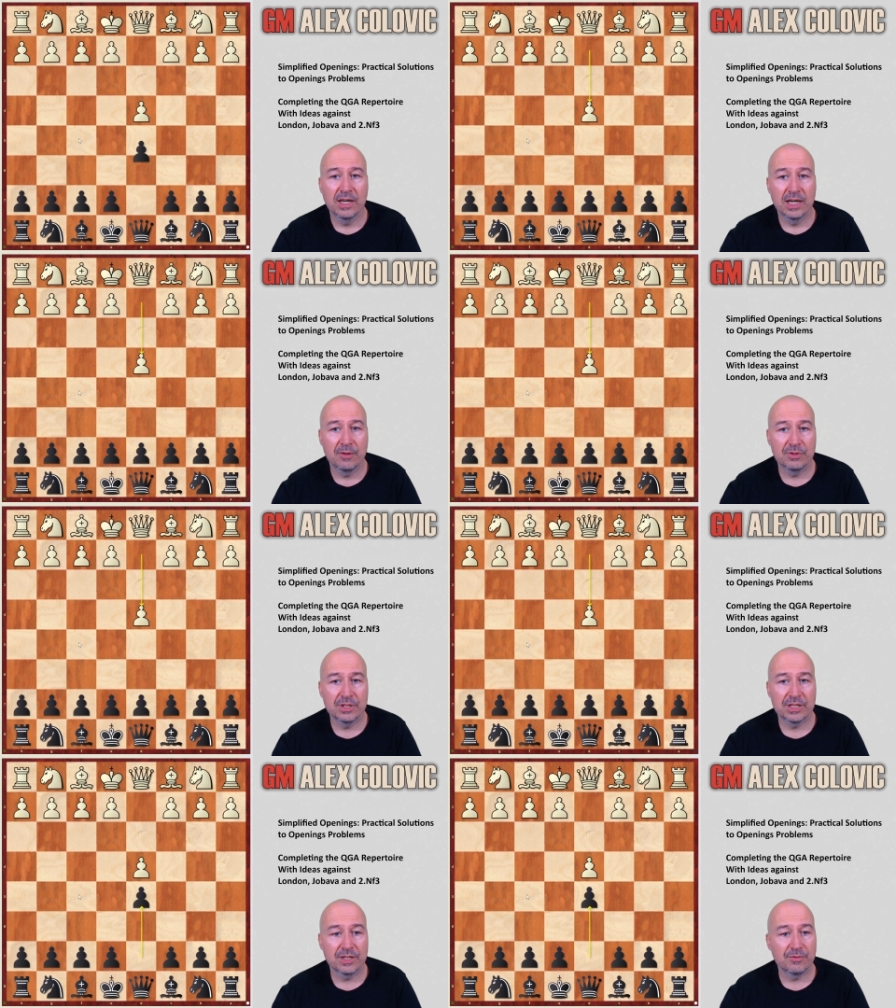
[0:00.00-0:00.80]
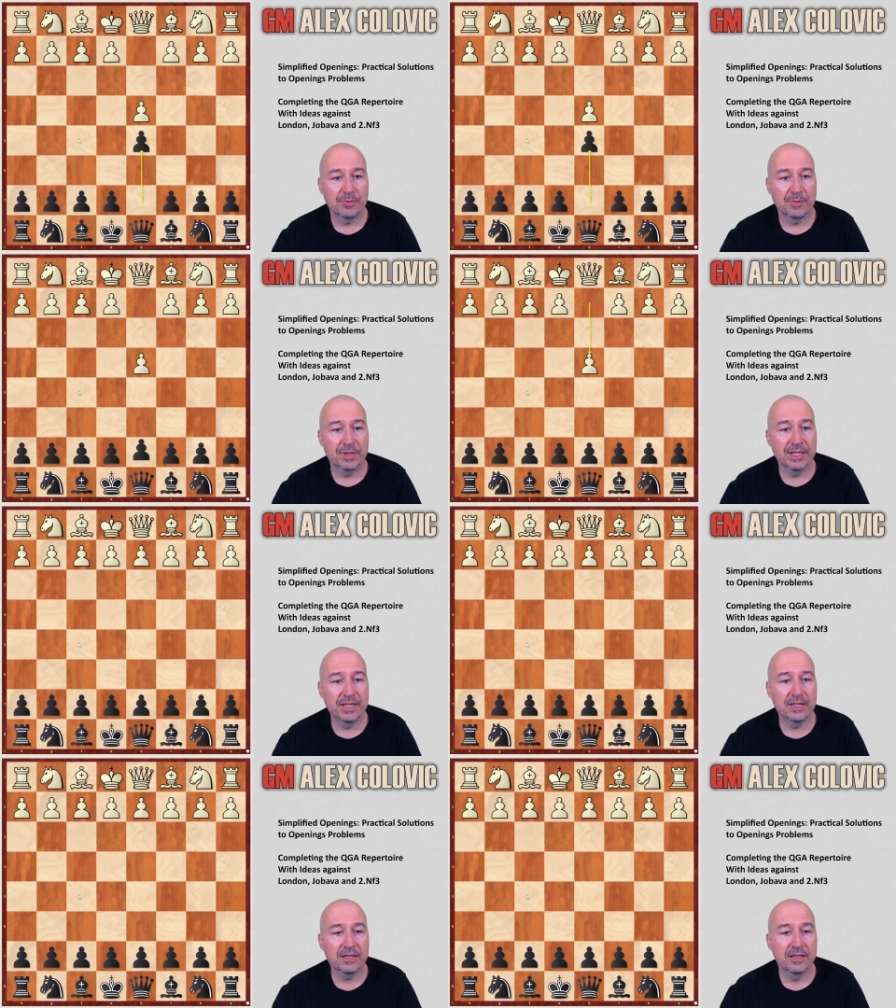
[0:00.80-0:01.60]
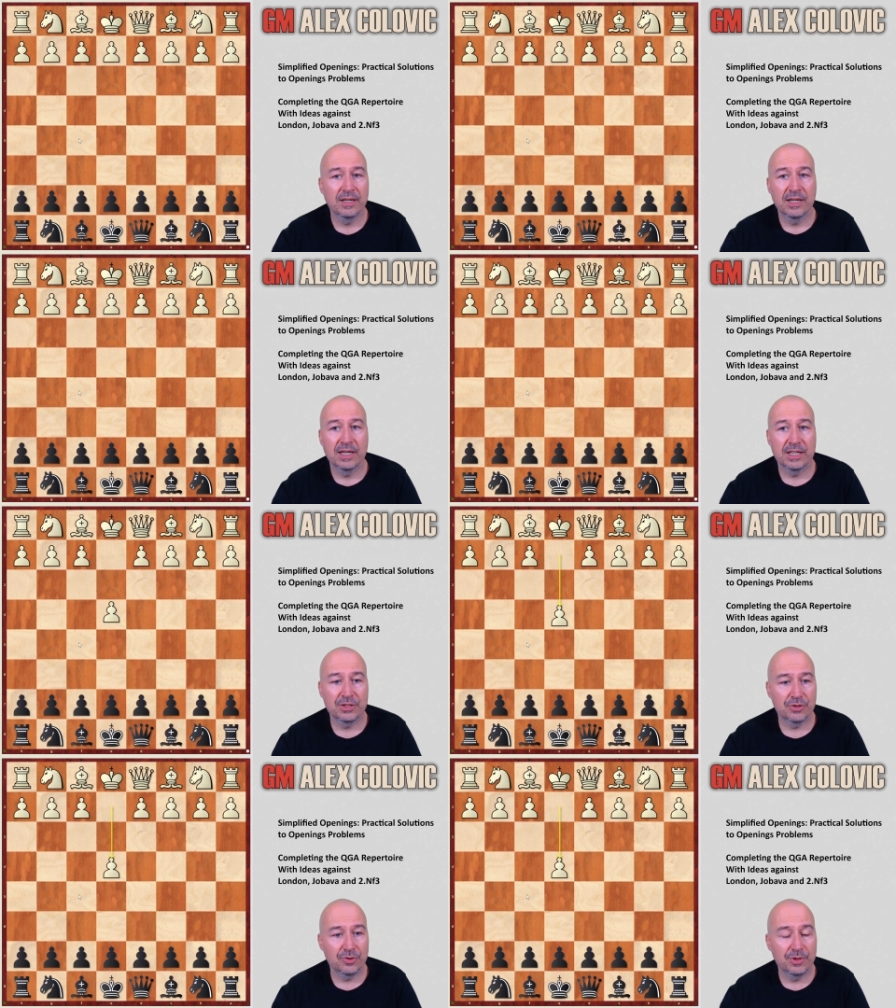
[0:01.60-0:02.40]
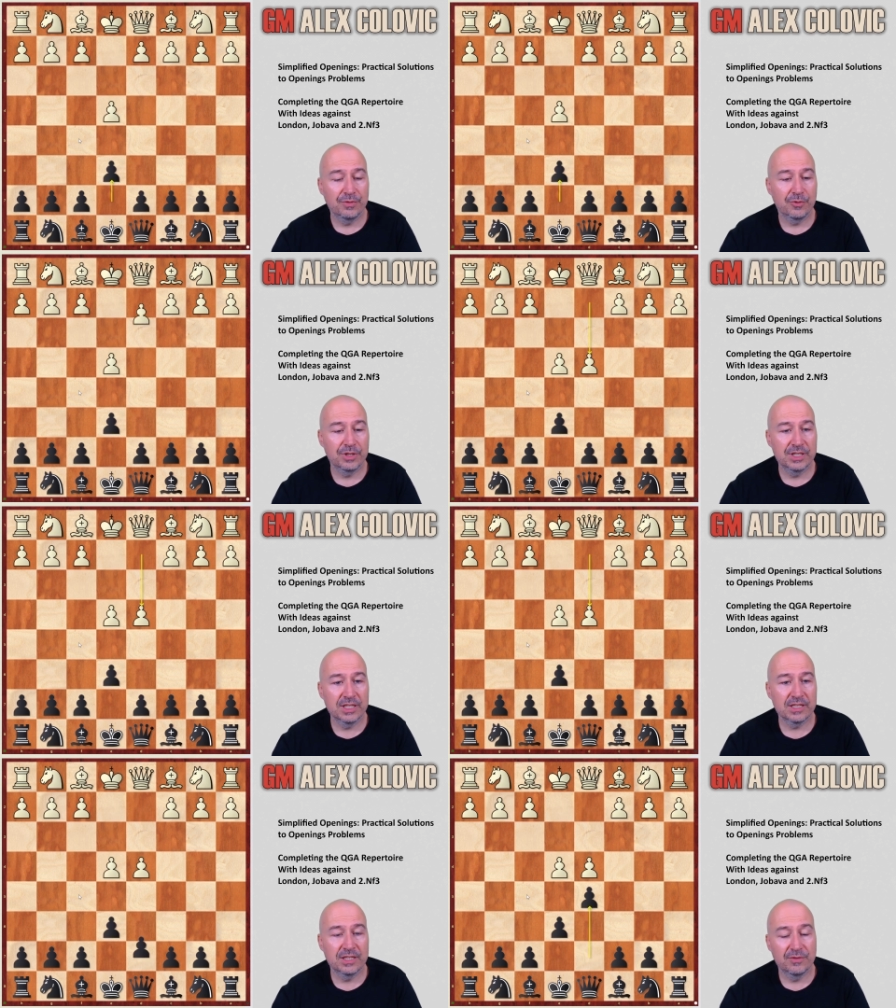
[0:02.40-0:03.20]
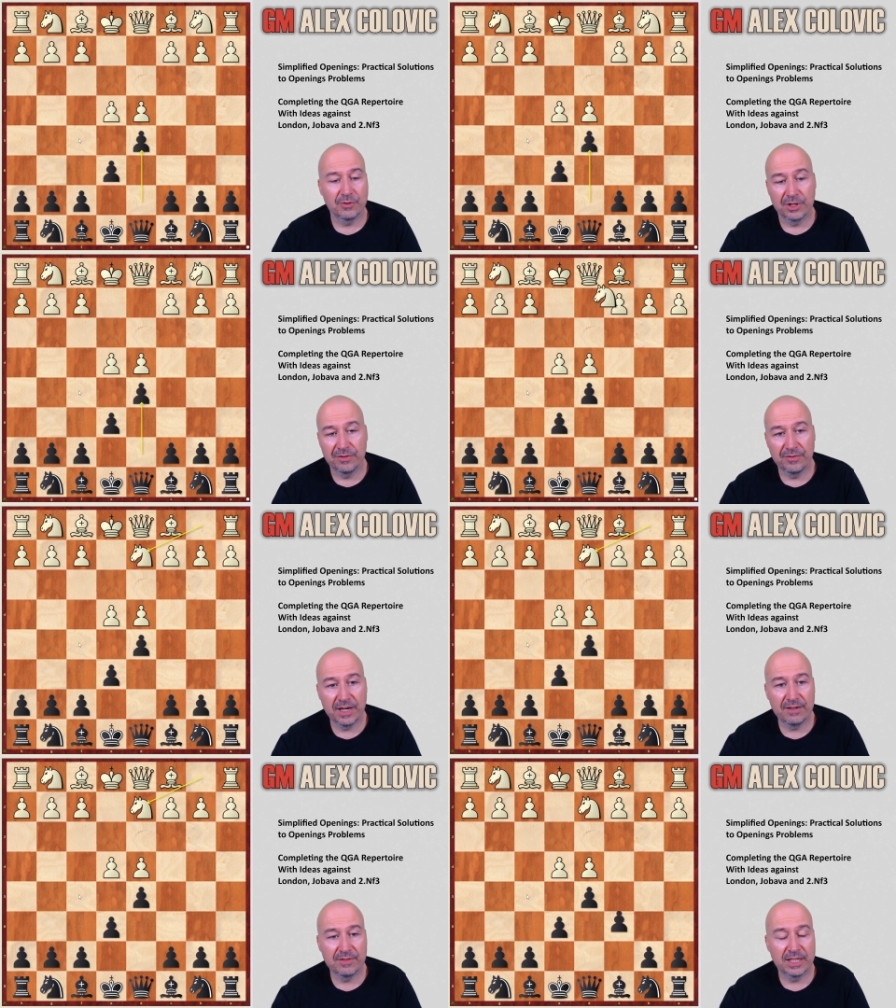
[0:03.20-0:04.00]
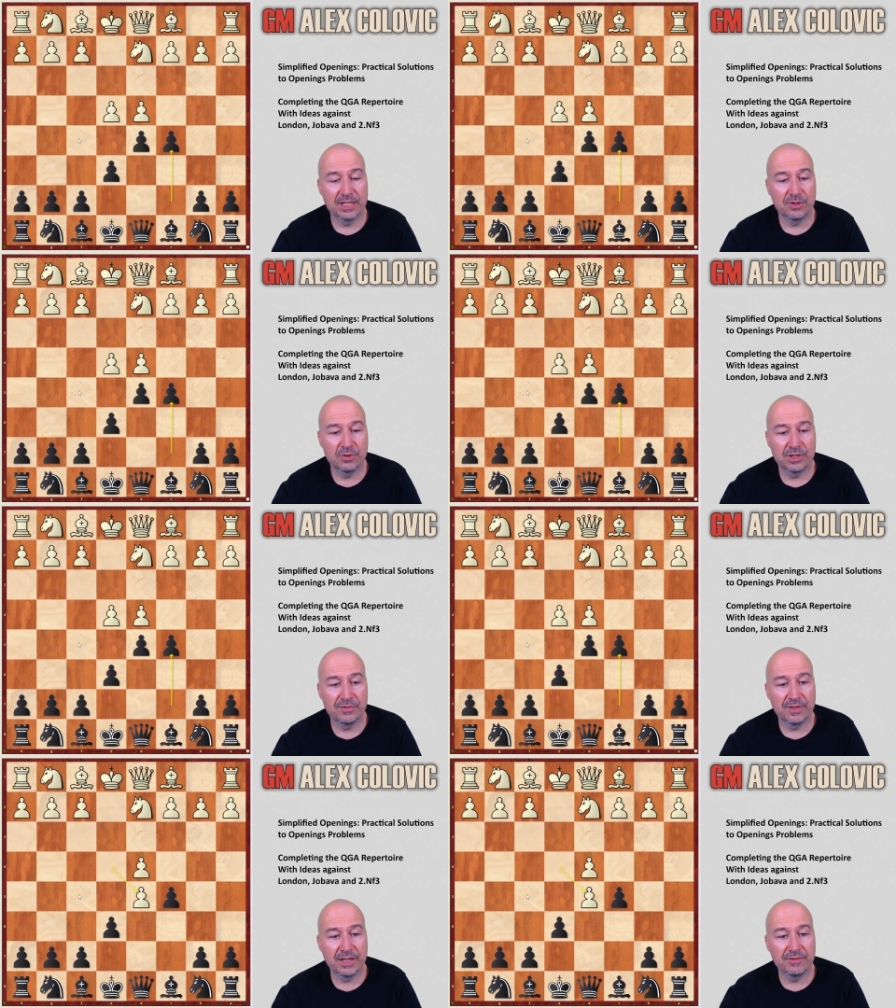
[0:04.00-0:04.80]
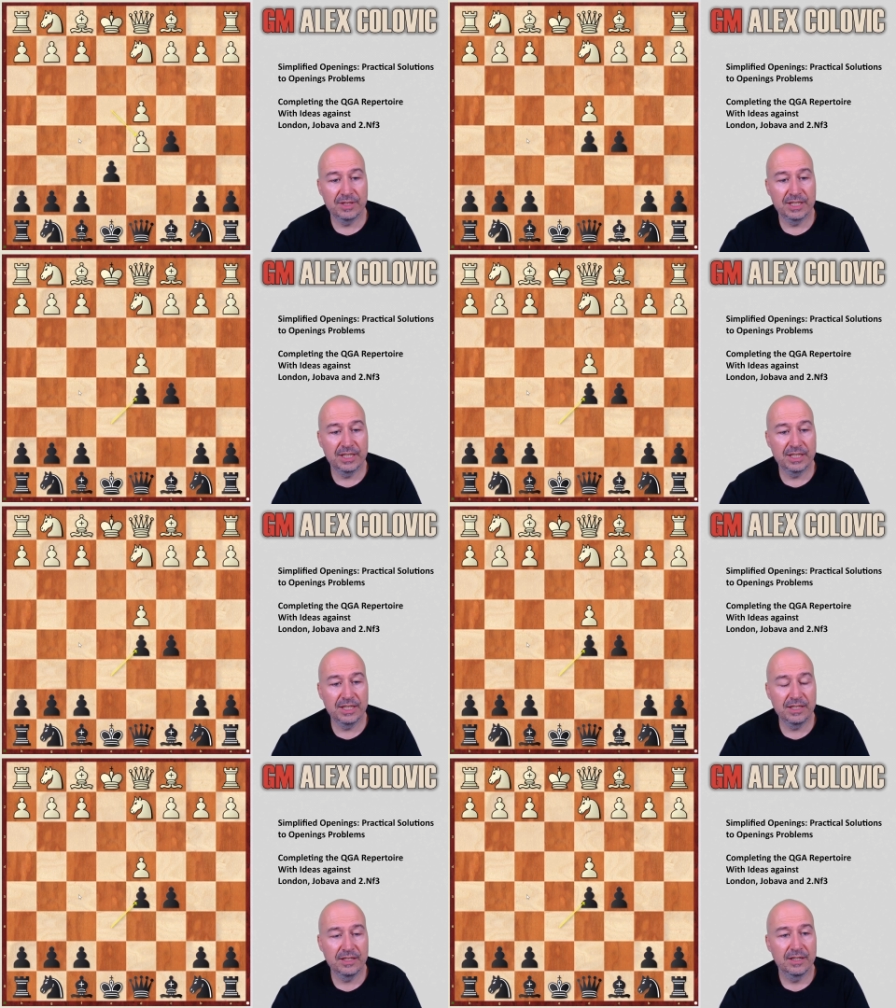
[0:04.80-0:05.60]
I will just start from the beginning and just show e4, e6, d4, d5, knight d2, c5, ed,